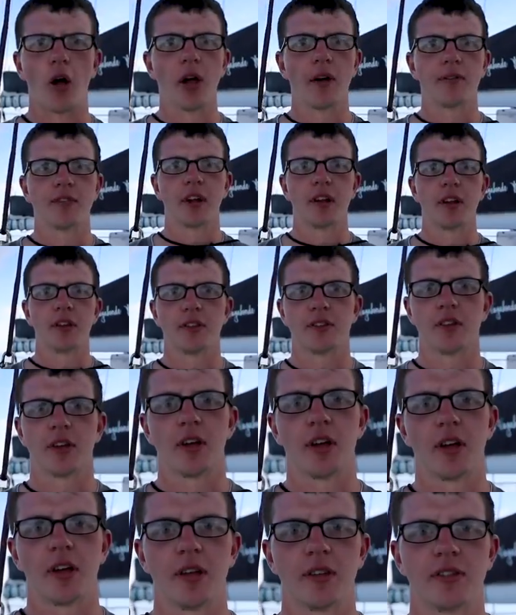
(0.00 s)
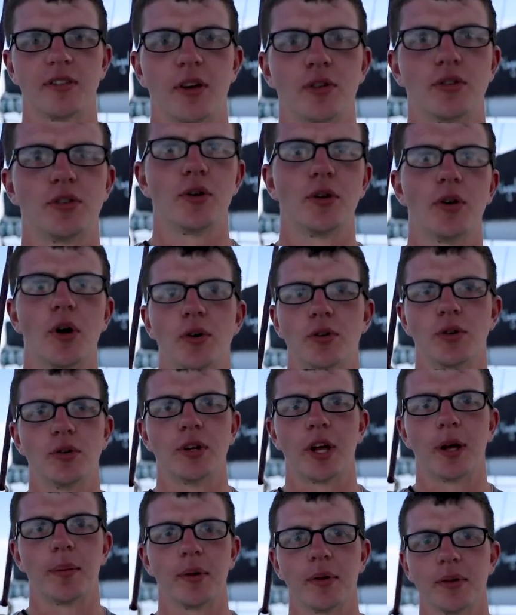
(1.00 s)
all I've done is uh, CO2 and
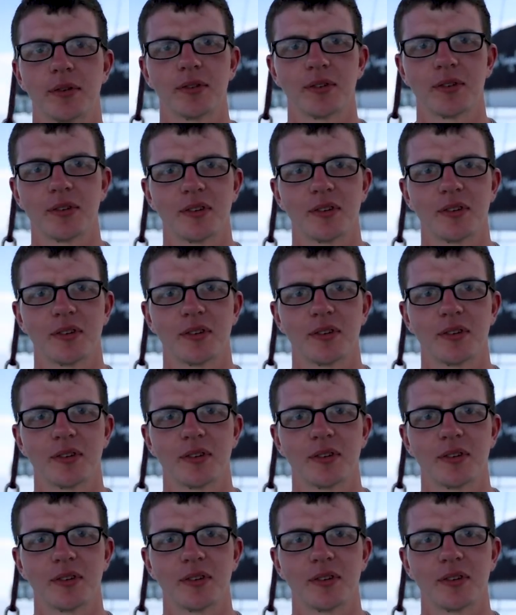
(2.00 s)
O2 tables.